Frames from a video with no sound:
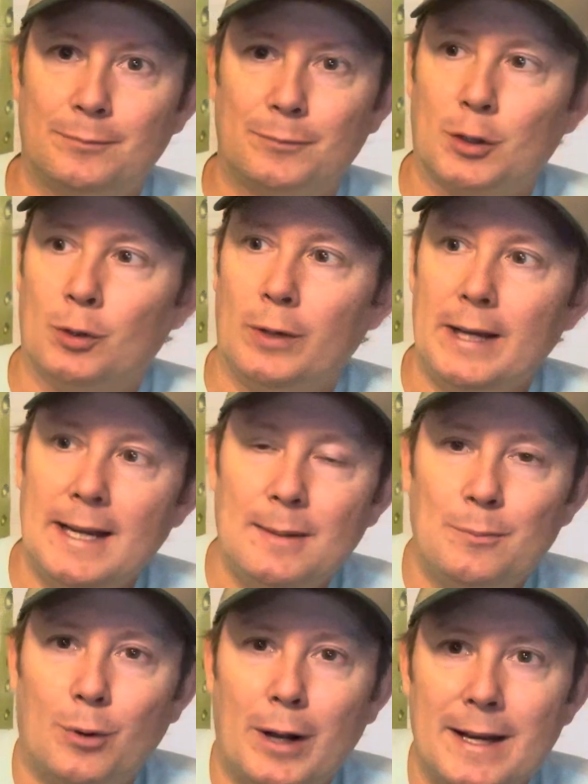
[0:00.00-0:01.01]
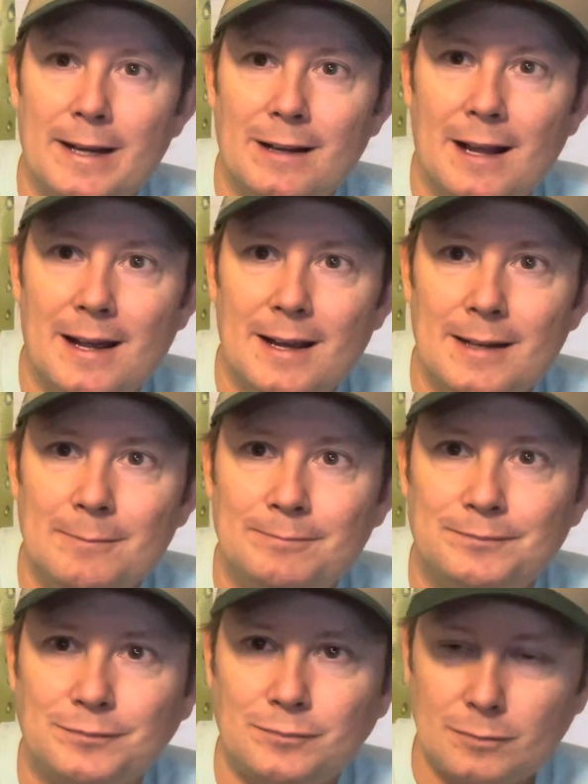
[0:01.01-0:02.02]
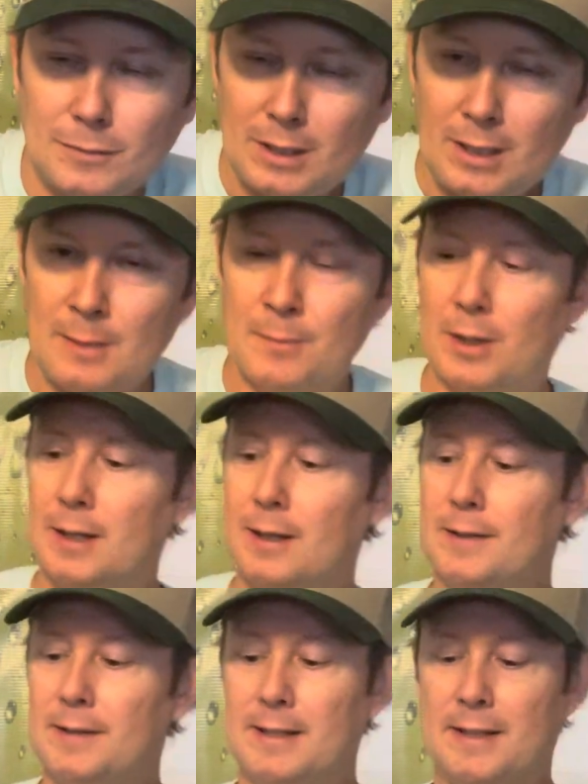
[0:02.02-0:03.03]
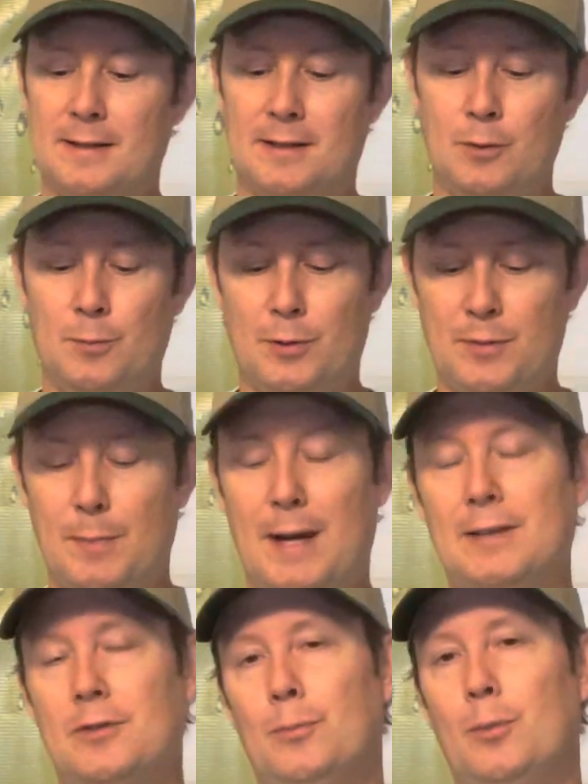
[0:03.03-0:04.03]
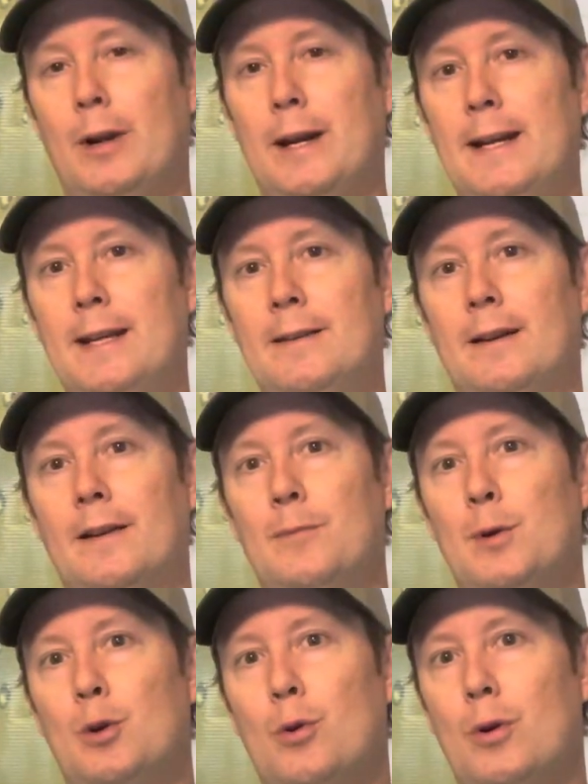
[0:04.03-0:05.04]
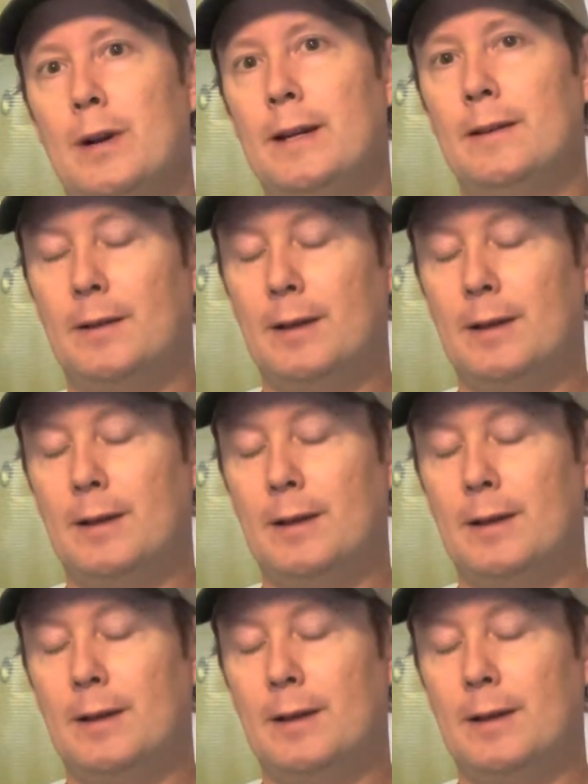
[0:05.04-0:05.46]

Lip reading: green braided line, this Super Spectra braid of McCoy.